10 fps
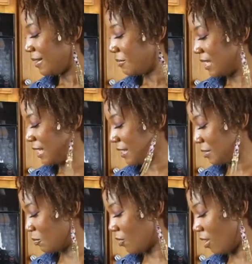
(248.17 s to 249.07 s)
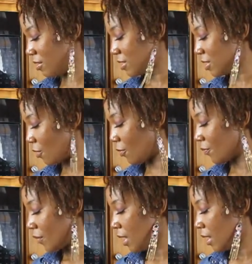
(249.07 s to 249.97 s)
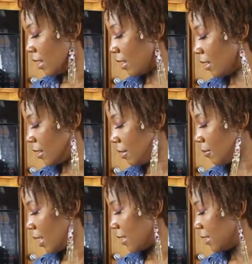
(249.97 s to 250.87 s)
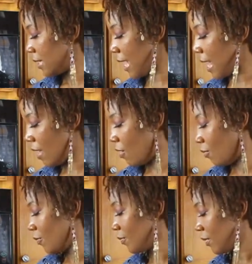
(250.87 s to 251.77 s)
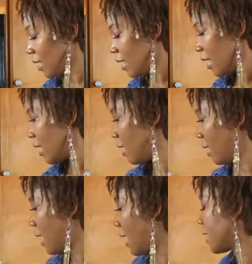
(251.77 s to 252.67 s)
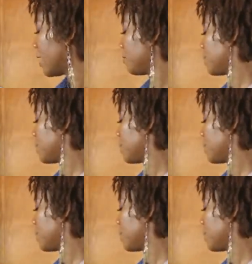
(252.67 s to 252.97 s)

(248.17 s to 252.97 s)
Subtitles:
be eating them raw. So now I cut up